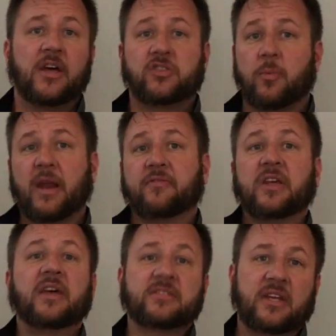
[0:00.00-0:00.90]
So we might have
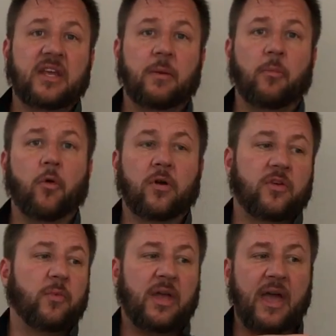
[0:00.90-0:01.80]
to hiss at him more
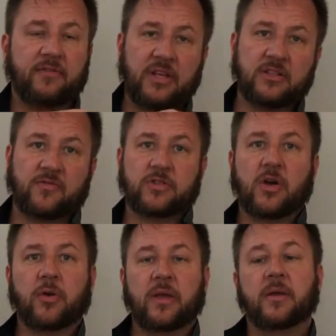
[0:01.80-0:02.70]
than we have to hiss for
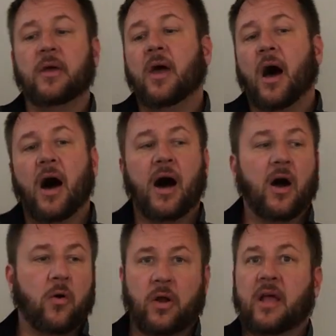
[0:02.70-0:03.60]
Tony,
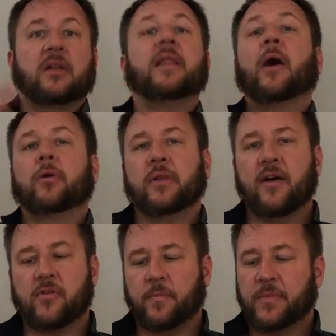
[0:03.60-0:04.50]
uh, or at a louder
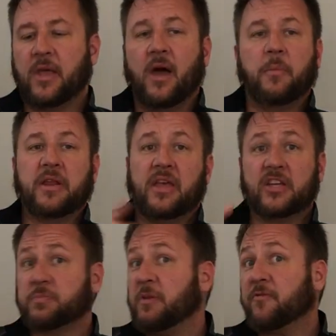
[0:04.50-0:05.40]
level. But you
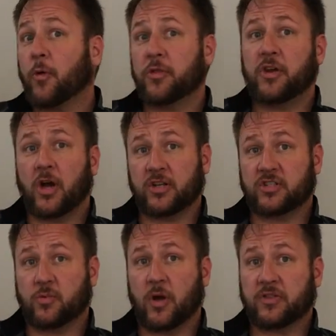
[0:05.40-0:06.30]
hiss before the dog
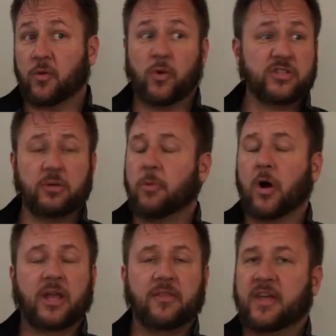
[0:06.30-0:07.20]
does the wrong thing. Once they're
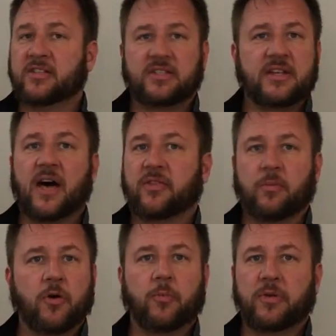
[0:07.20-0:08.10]
barking, the hiss is not the
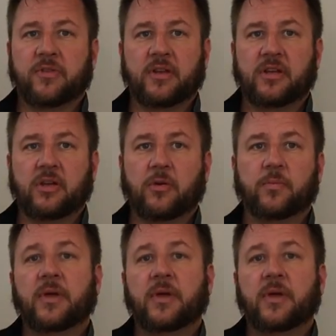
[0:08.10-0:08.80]
appropriate thing to do.